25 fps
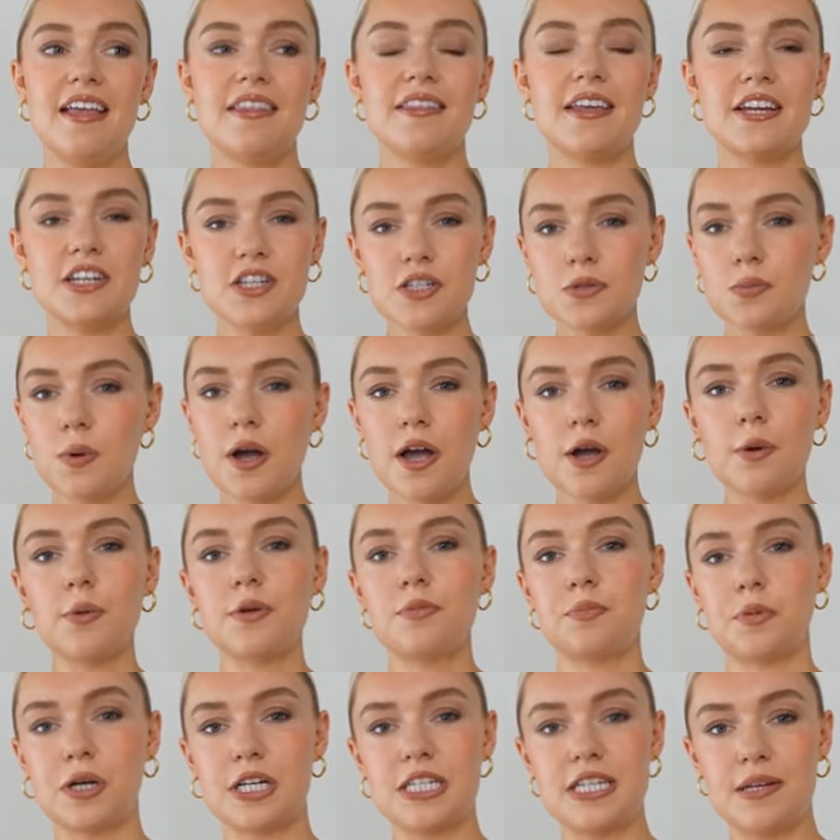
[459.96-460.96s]
they just work
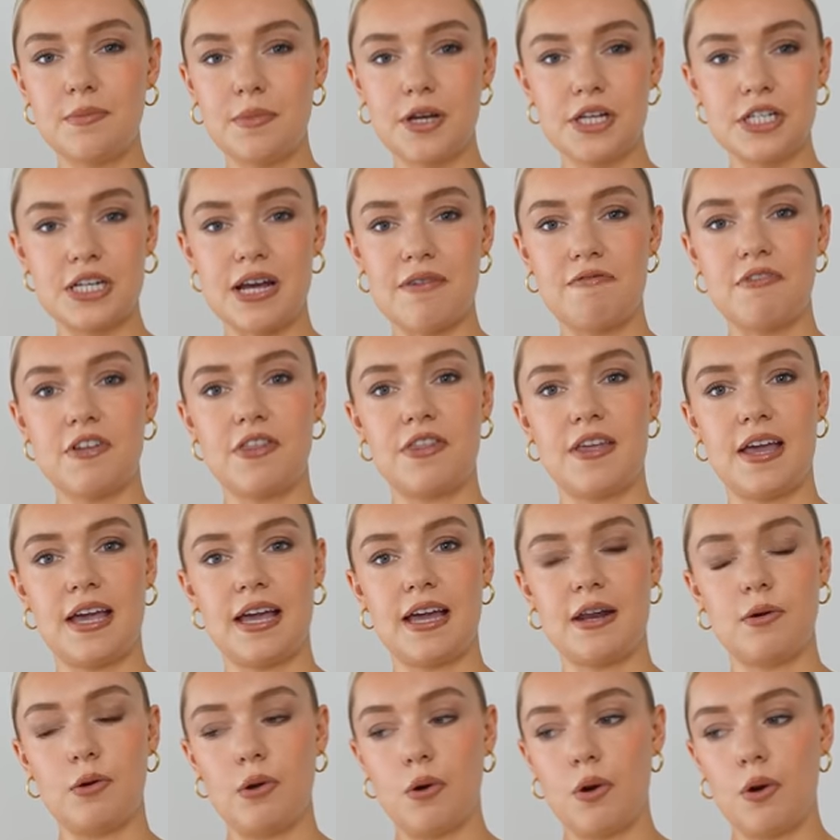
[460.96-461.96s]
with pretty much
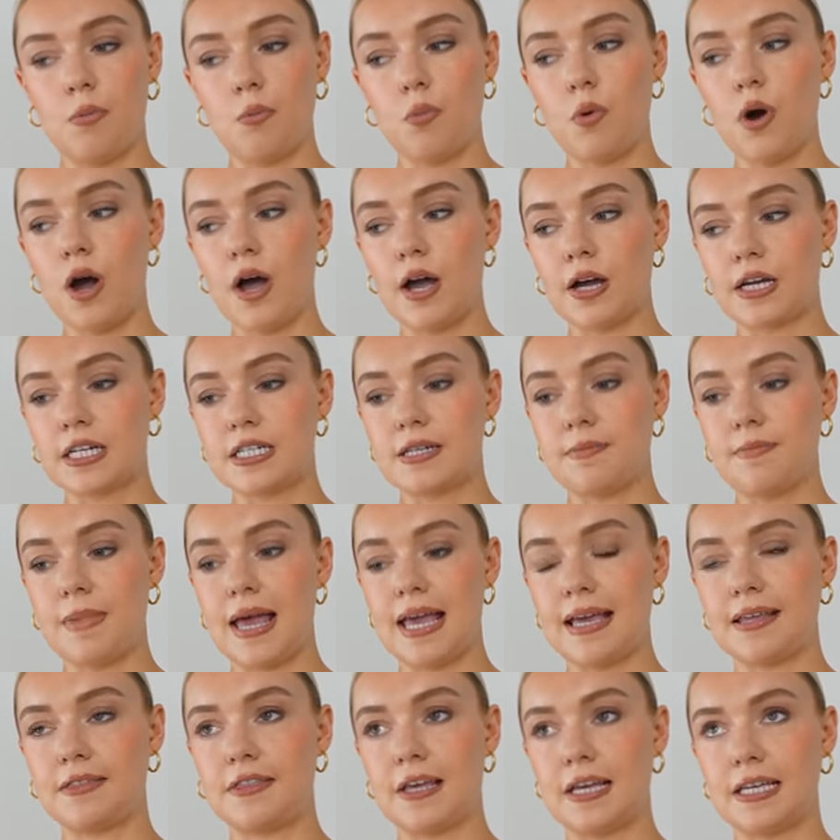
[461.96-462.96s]
everything and work to
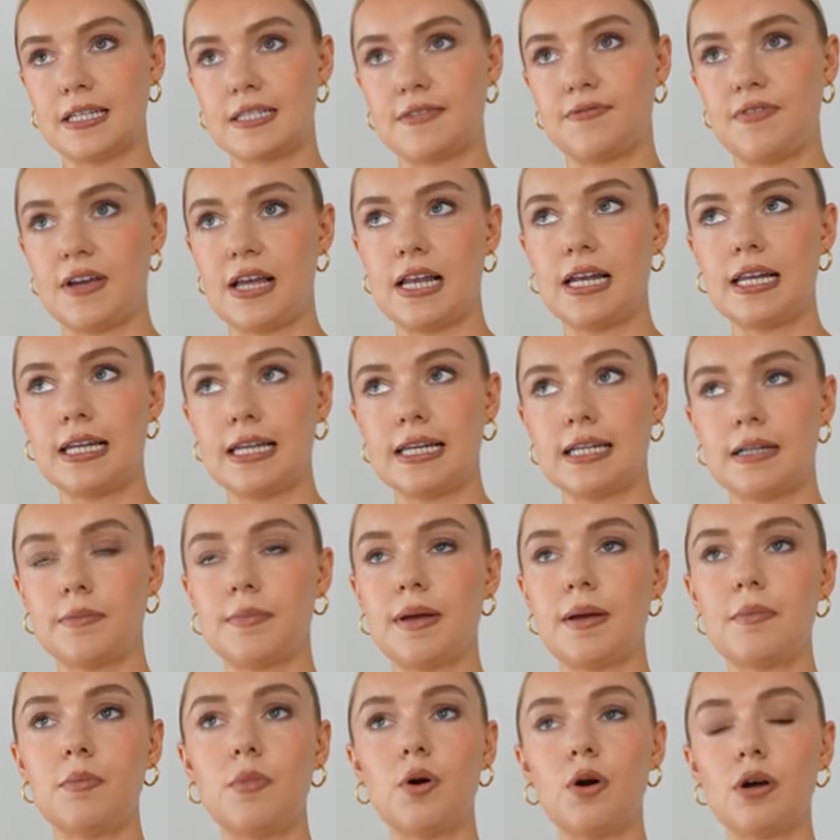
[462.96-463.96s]
make things feel a little
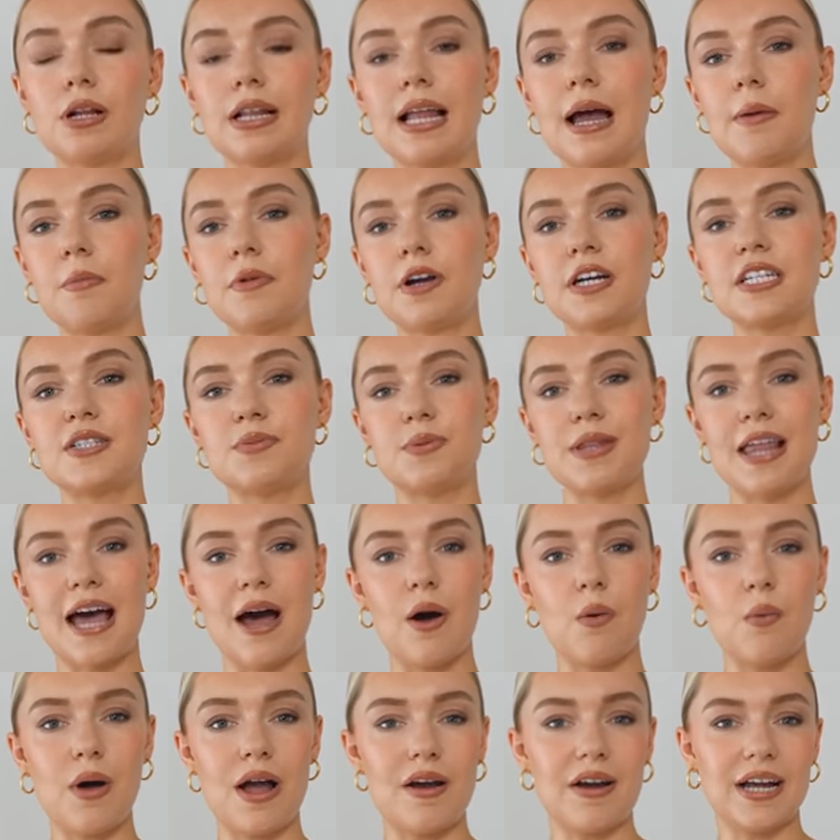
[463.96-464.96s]
bit more glamorous
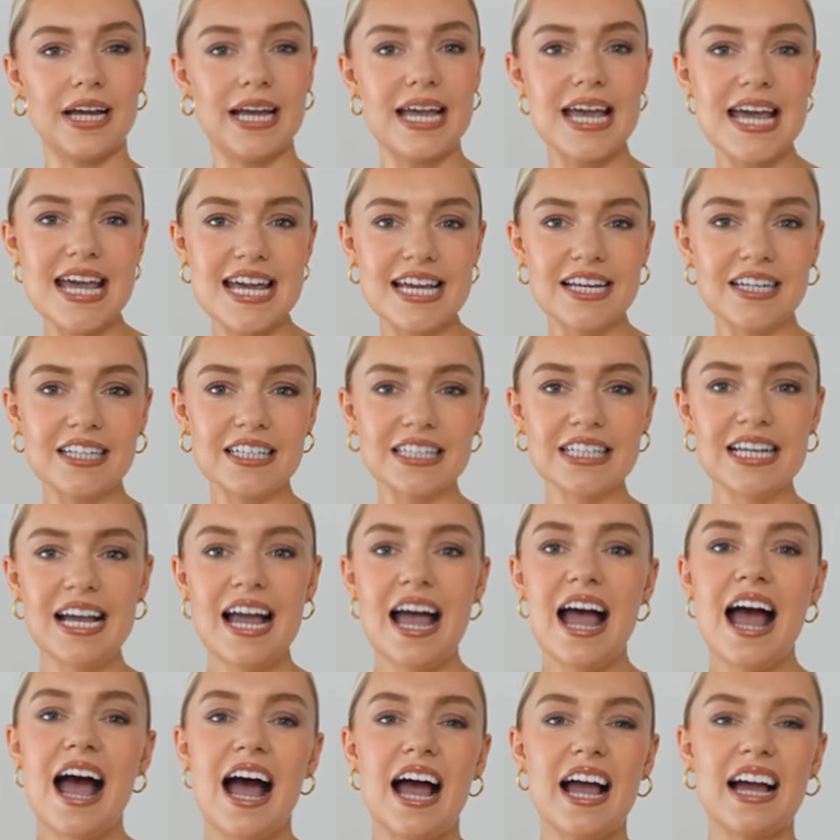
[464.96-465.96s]
without wearing heel.
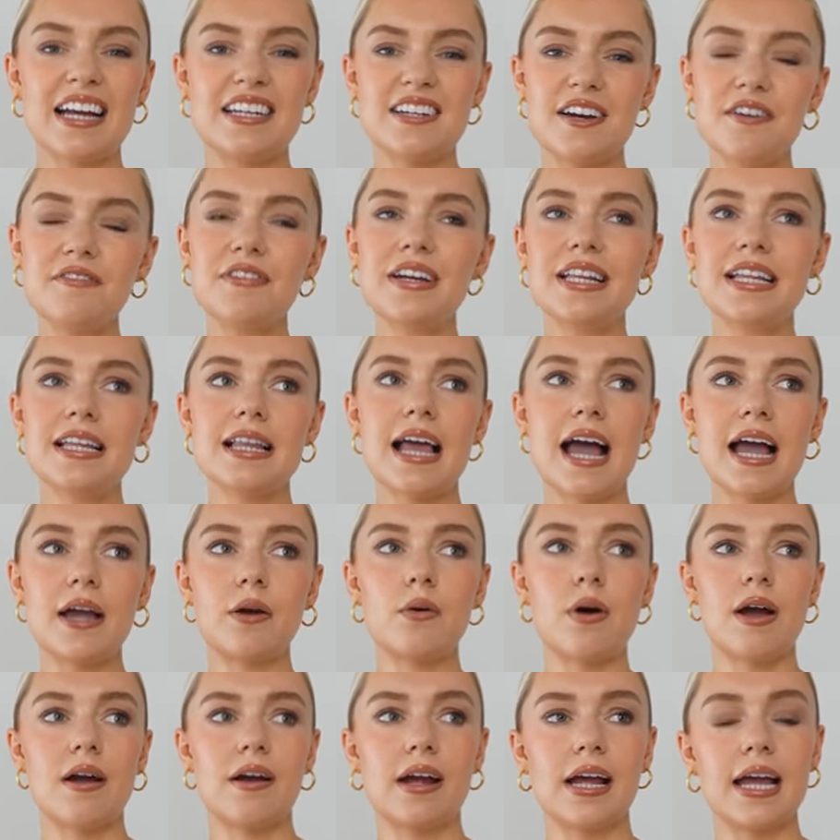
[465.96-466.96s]
I don't really
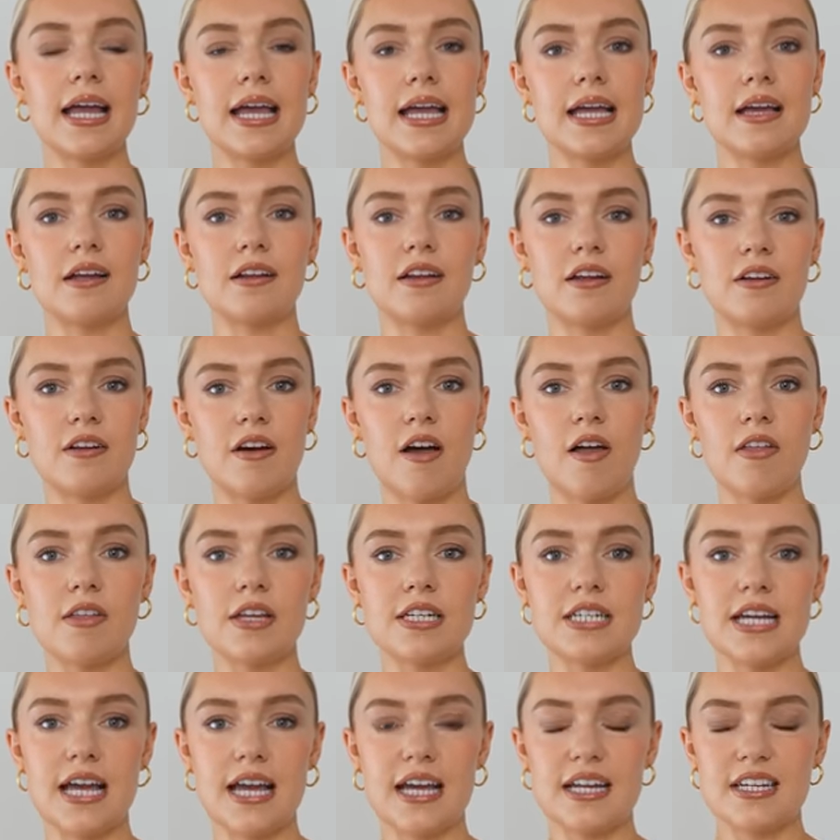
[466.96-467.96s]
like wearing a heel on
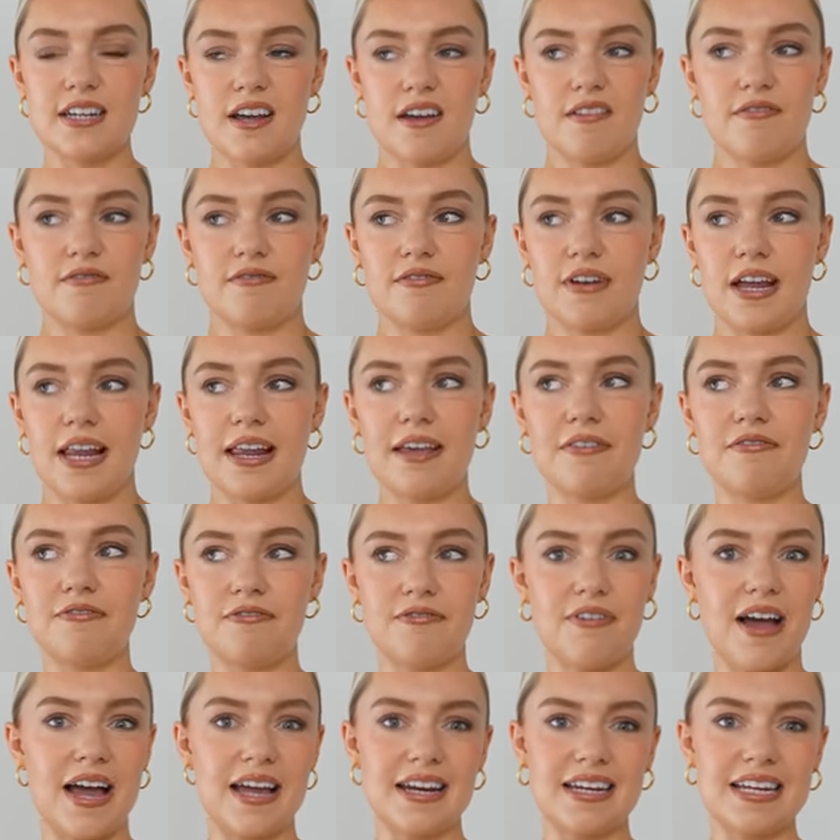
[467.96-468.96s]
holiday. I don't really
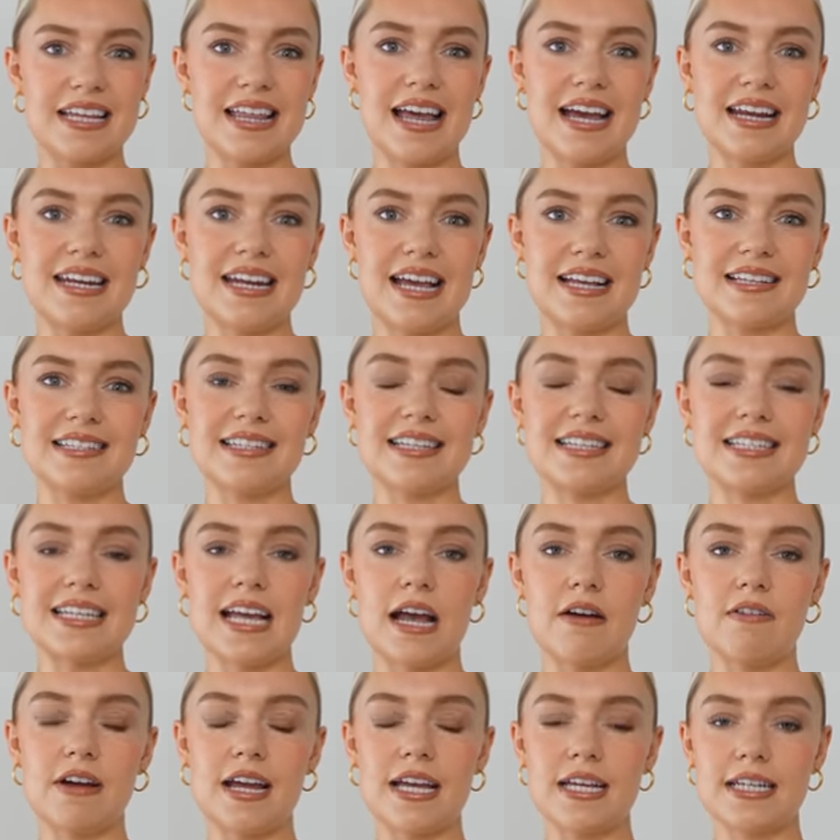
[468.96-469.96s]
find it that
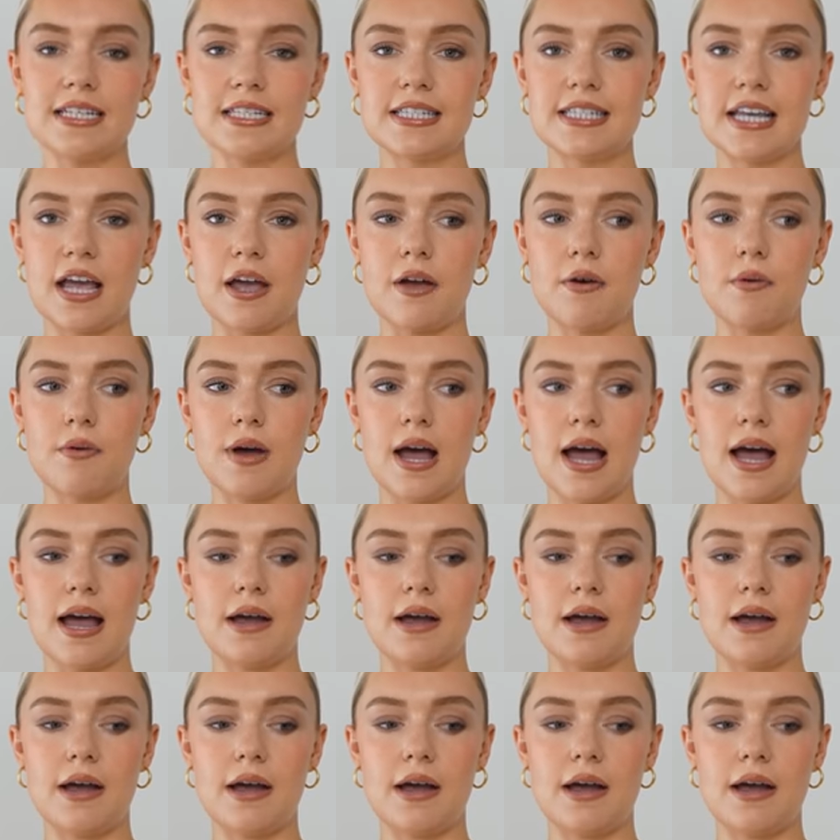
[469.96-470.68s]
necessary. So